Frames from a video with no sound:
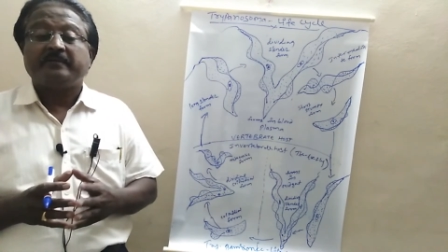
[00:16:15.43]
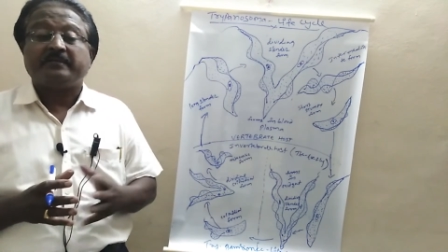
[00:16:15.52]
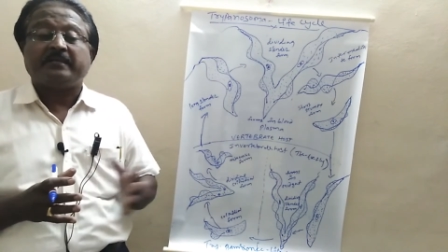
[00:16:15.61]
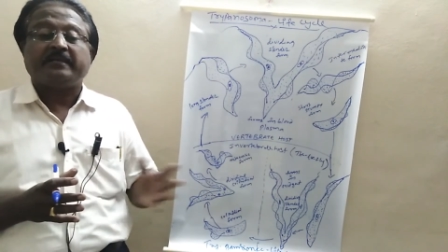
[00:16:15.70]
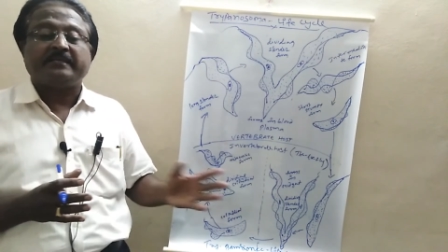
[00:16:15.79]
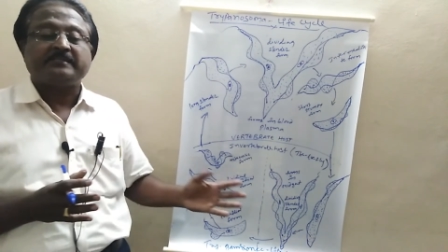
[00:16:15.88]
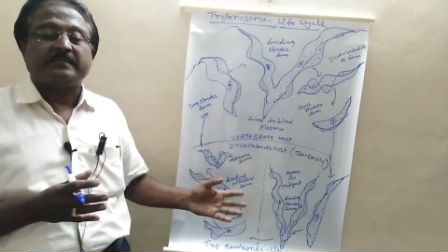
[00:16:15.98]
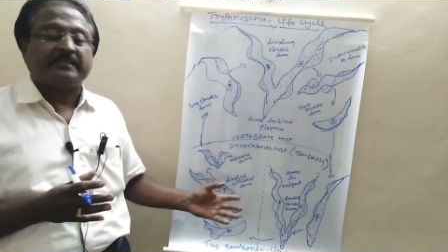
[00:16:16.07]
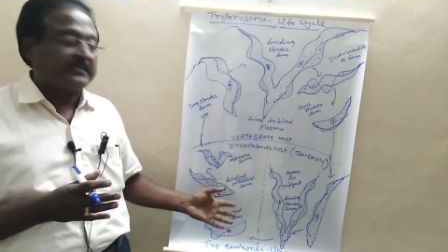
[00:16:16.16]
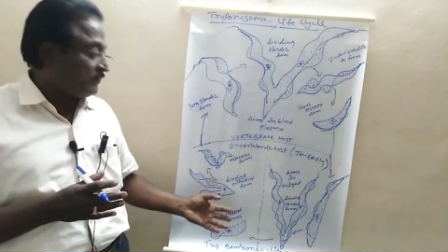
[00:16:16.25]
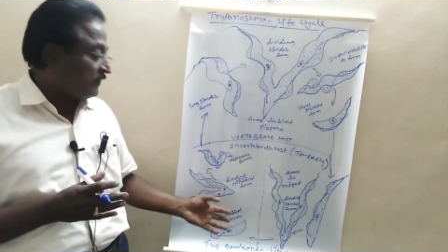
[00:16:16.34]
Here it is
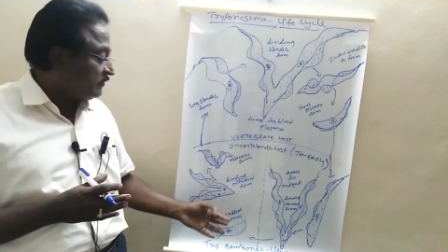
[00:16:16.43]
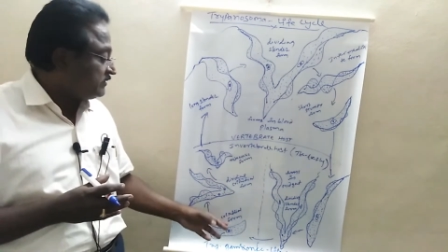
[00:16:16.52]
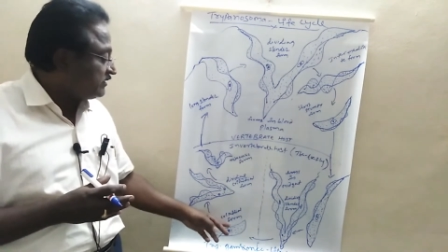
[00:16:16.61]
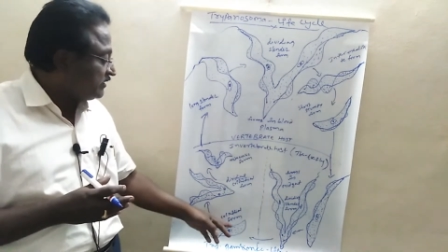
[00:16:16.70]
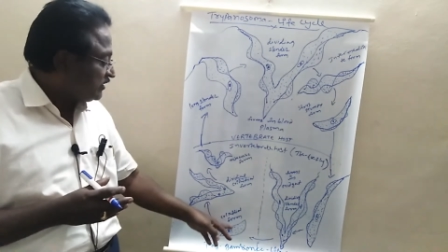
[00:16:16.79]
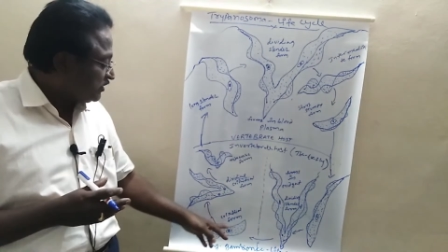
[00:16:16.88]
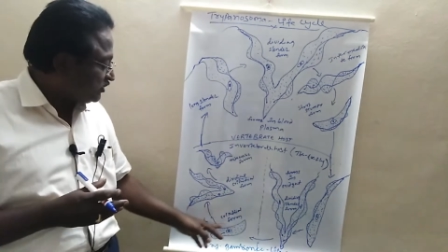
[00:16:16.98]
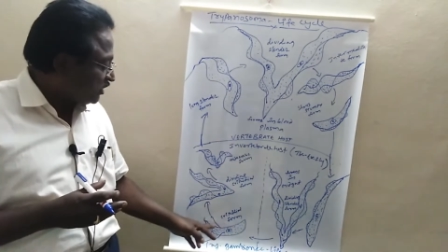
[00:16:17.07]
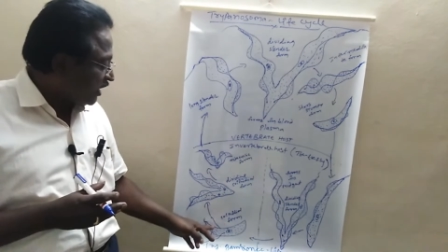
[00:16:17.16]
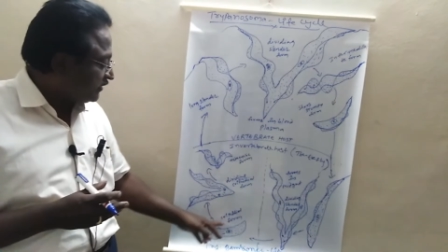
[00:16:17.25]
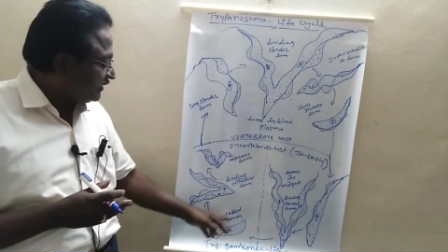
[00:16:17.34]
critidial form is
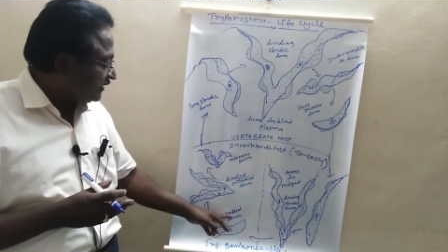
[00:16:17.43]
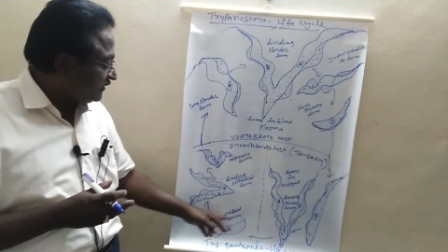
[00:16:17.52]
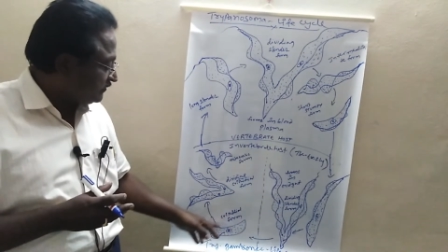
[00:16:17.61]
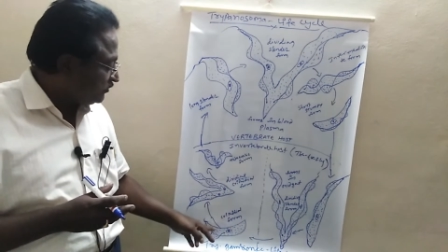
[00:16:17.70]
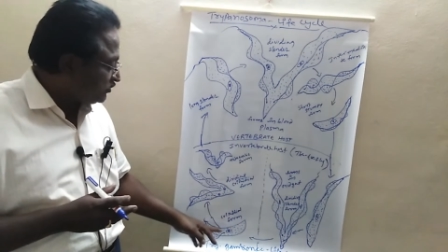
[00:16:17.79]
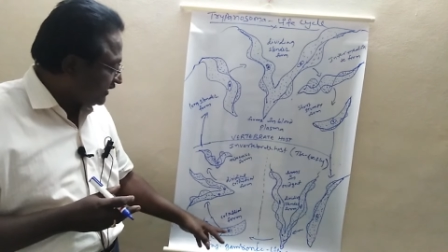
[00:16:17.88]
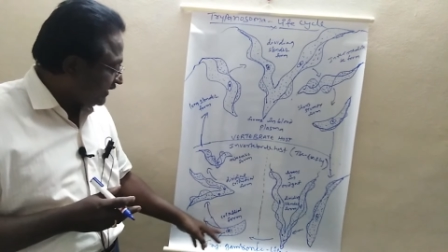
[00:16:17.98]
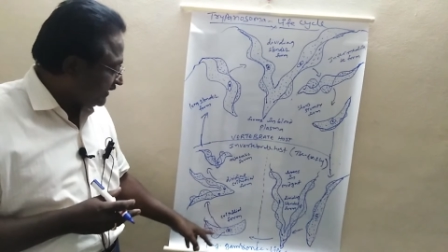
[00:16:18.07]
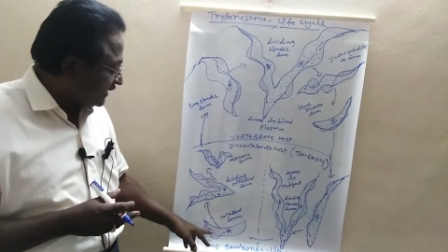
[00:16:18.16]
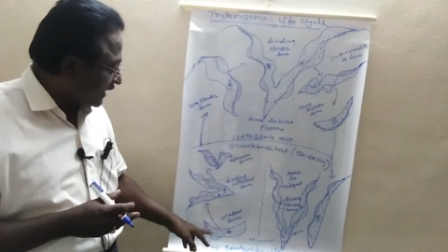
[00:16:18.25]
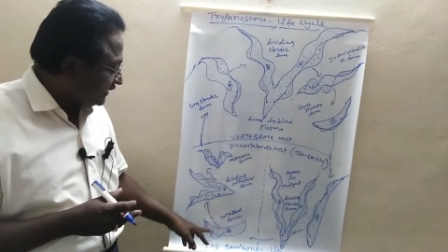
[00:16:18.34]
short. Here you see
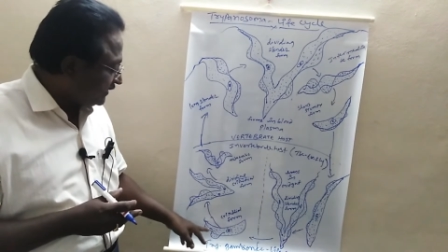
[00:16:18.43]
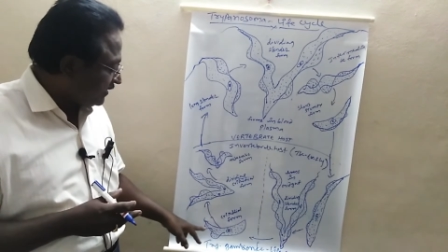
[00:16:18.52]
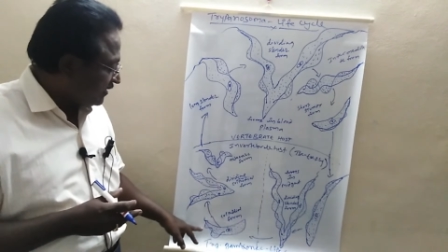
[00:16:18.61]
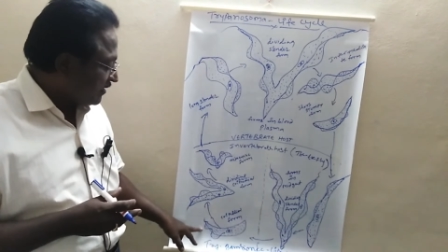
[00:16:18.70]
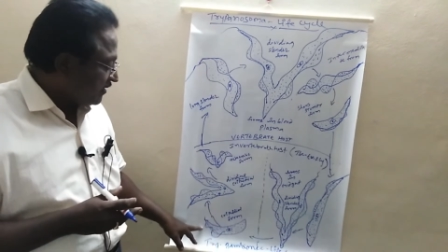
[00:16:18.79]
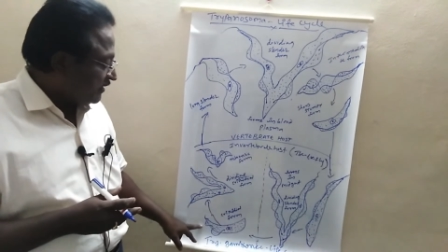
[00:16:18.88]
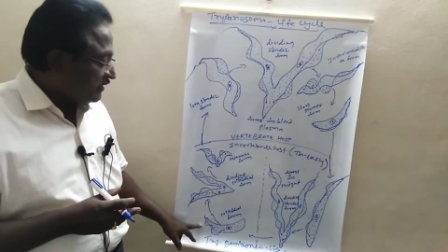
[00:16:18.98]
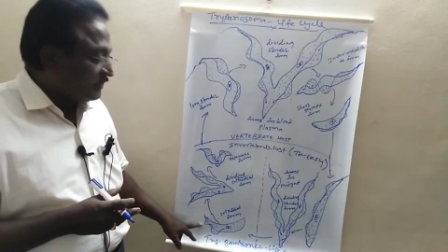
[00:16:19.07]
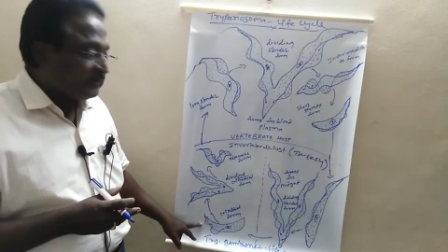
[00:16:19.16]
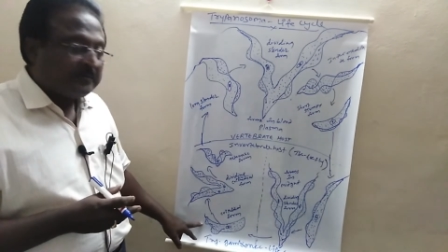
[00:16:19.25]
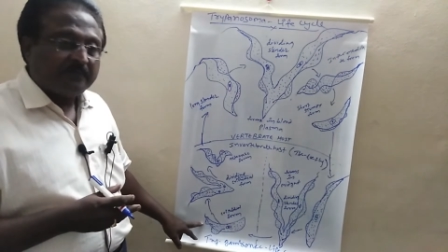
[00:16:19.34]
here on the
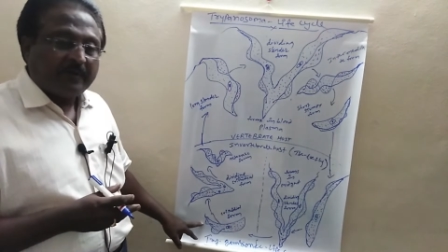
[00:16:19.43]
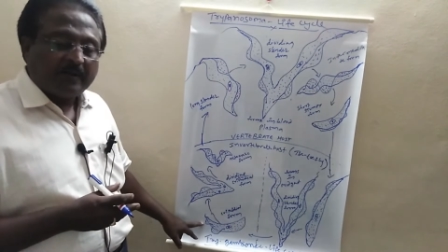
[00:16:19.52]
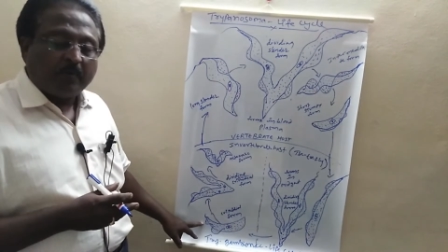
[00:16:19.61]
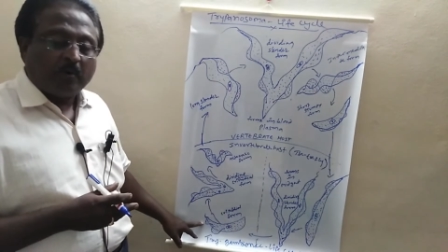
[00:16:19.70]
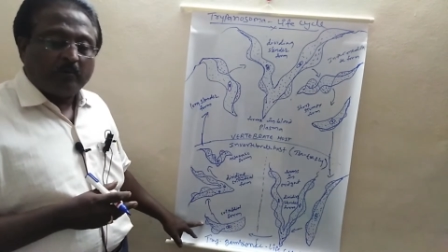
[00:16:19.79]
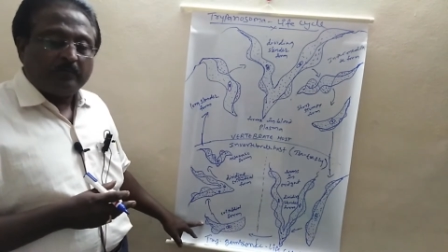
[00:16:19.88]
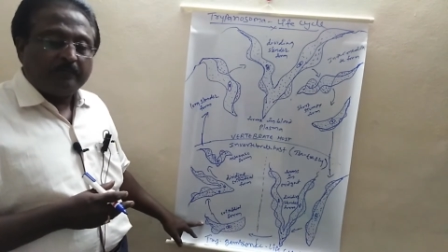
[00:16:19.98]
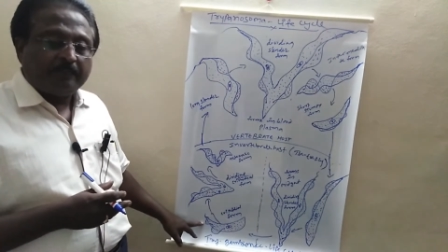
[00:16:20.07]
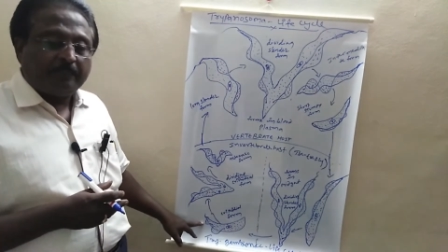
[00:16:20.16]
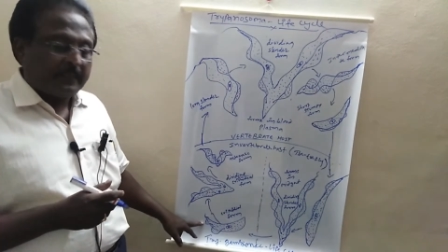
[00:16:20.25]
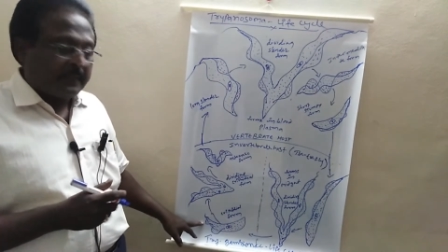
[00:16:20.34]
whiteboard.
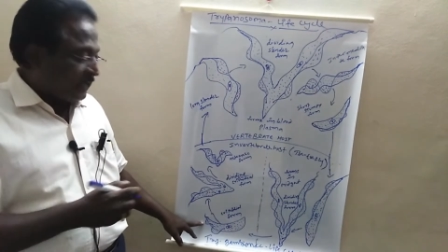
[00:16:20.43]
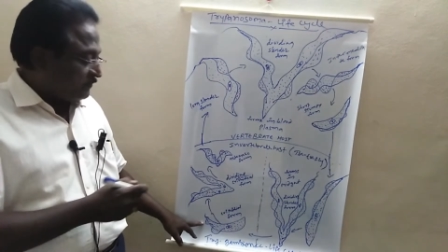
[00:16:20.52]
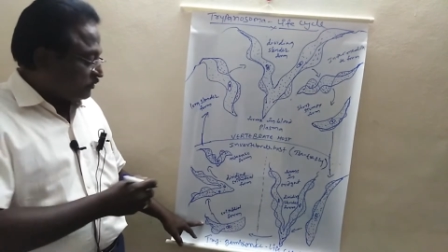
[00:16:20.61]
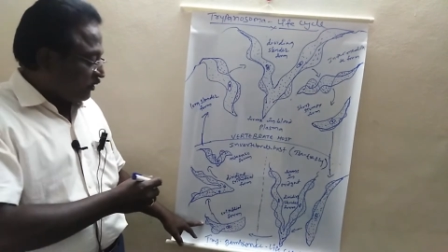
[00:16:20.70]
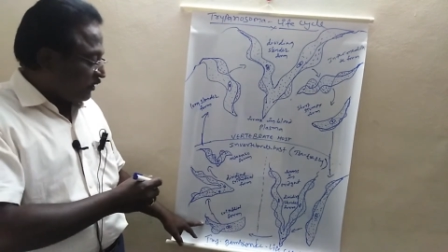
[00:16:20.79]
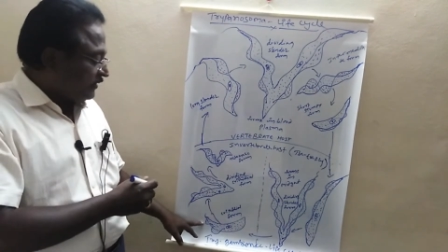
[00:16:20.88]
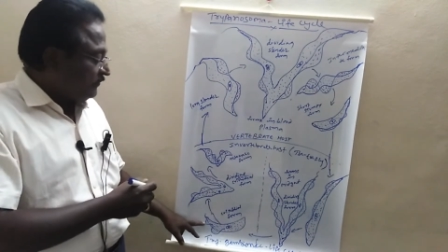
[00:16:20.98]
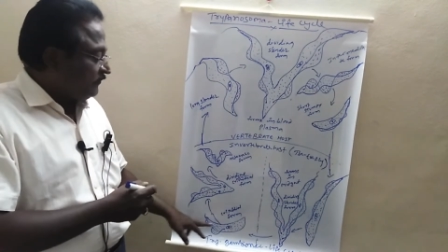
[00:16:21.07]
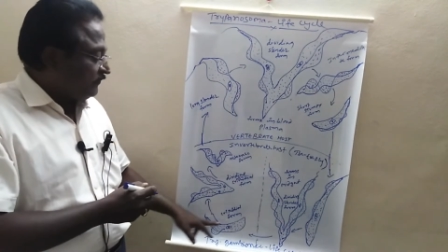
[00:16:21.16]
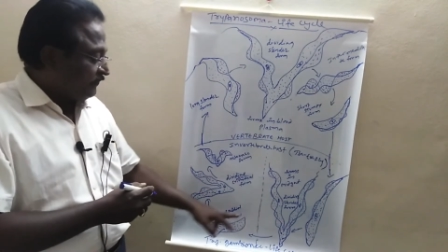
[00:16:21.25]
Here I am showing.